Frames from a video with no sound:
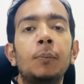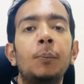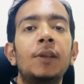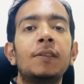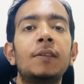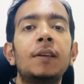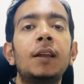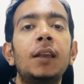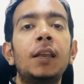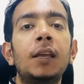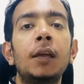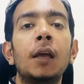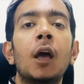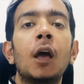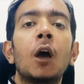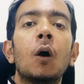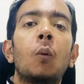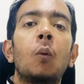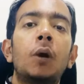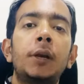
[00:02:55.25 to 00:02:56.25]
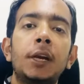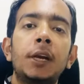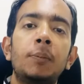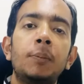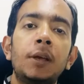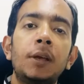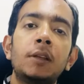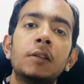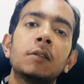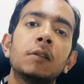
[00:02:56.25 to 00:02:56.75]
Basically, what it
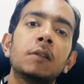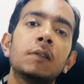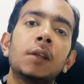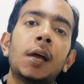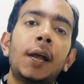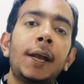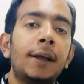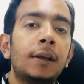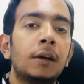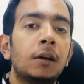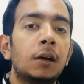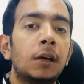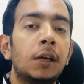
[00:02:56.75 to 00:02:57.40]
means is that